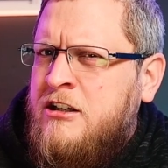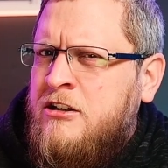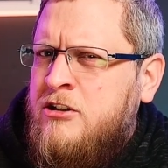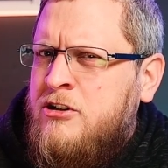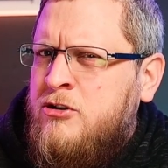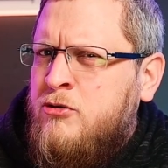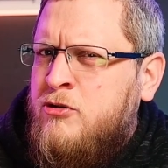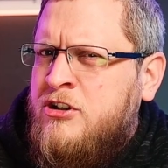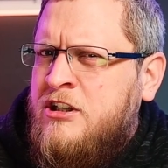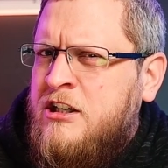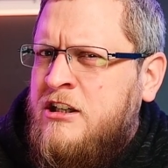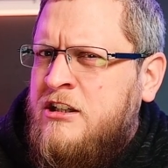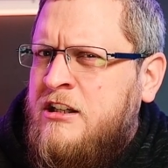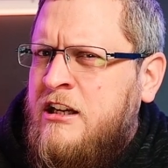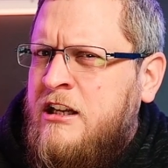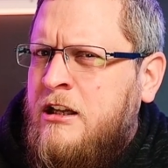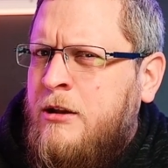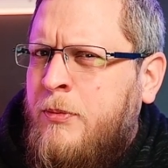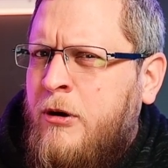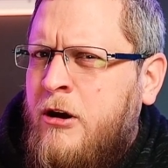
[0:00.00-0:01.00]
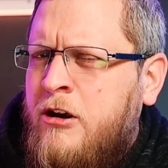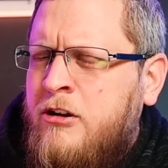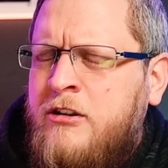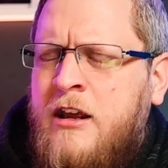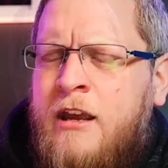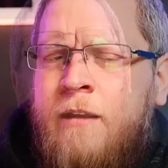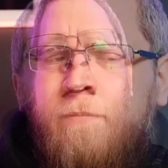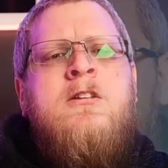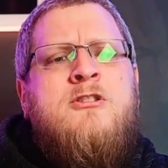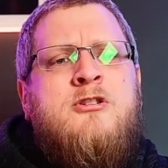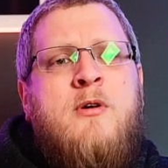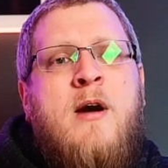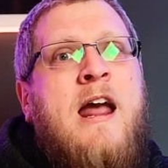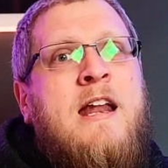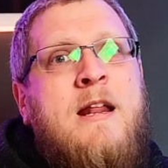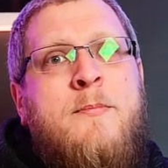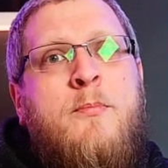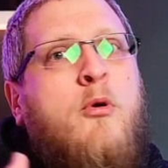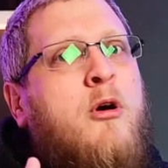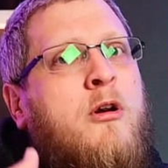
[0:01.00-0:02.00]
your 16th birthday. So at
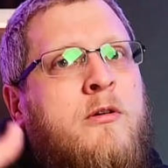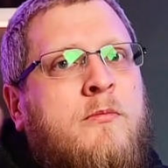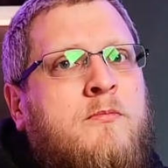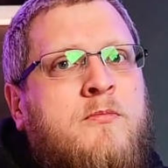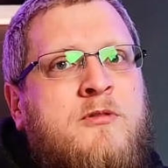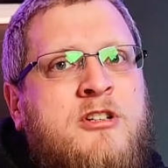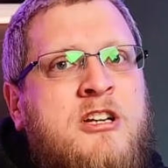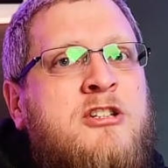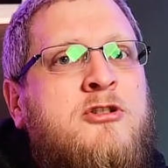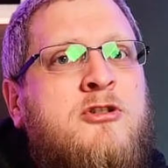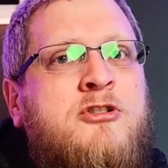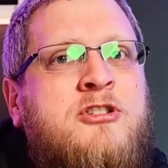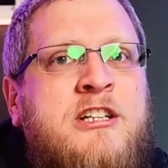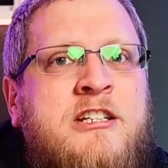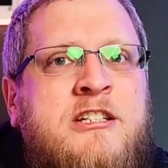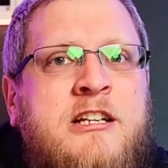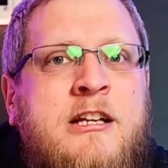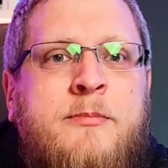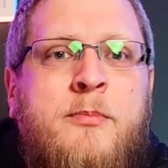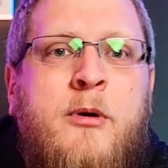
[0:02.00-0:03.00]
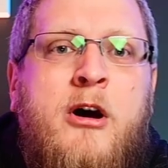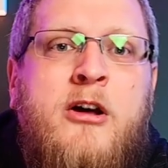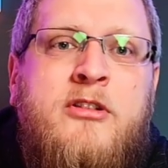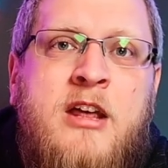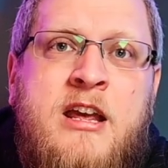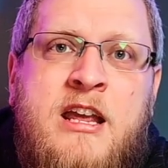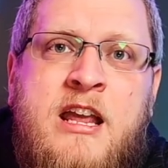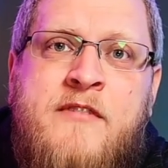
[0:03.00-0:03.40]
any point since your 16th birthday,